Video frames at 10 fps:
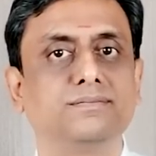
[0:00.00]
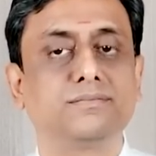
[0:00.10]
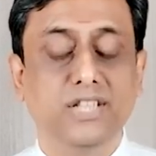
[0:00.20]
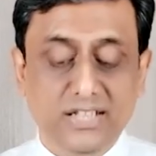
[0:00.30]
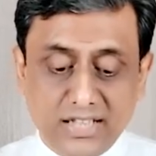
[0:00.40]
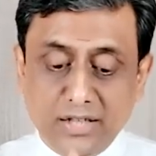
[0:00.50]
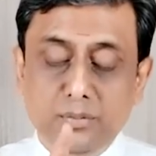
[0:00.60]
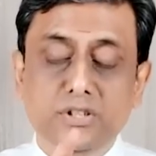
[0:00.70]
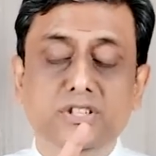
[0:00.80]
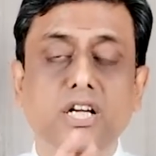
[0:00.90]
Then that
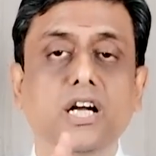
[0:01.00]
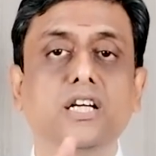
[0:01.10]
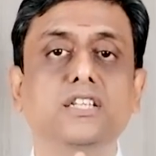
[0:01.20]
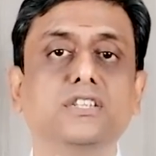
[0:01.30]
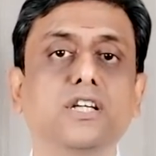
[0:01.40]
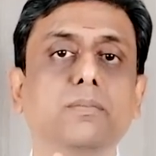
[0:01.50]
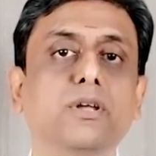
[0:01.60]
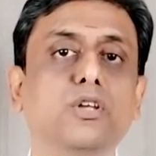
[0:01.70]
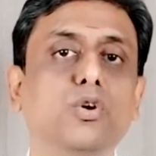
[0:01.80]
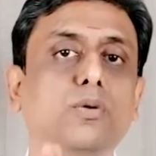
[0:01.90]
will start
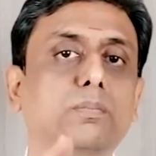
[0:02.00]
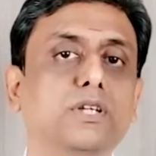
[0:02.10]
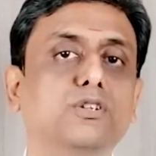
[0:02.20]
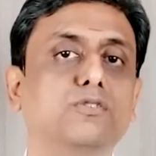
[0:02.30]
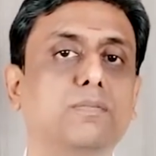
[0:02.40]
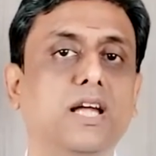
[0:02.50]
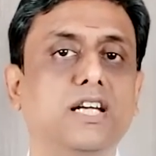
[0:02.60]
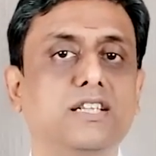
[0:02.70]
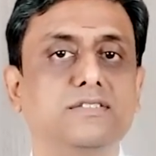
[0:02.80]
disturbing your peace of mind.